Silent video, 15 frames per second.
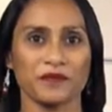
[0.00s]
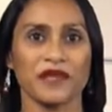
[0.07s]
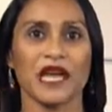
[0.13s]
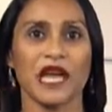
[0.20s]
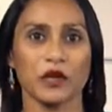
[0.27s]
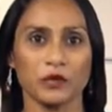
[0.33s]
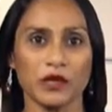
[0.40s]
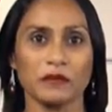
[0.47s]

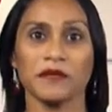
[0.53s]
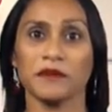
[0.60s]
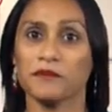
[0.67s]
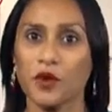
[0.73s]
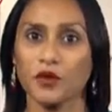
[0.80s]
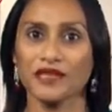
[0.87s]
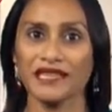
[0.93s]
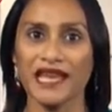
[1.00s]
and we'll be
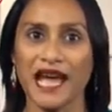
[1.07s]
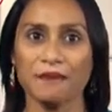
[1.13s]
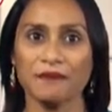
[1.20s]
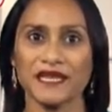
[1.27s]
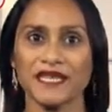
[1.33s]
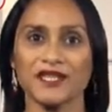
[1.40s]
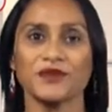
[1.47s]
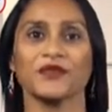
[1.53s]
more than
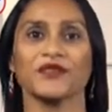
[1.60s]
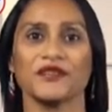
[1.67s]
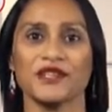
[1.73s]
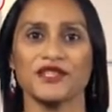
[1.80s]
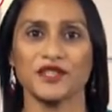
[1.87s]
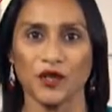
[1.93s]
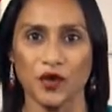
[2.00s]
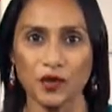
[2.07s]
happy to
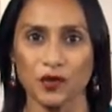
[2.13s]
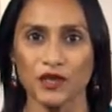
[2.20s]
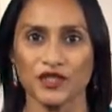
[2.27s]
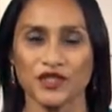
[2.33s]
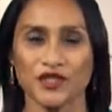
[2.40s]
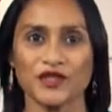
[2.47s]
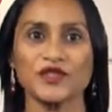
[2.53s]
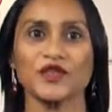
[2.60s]
address your
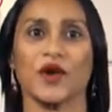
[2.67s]
questions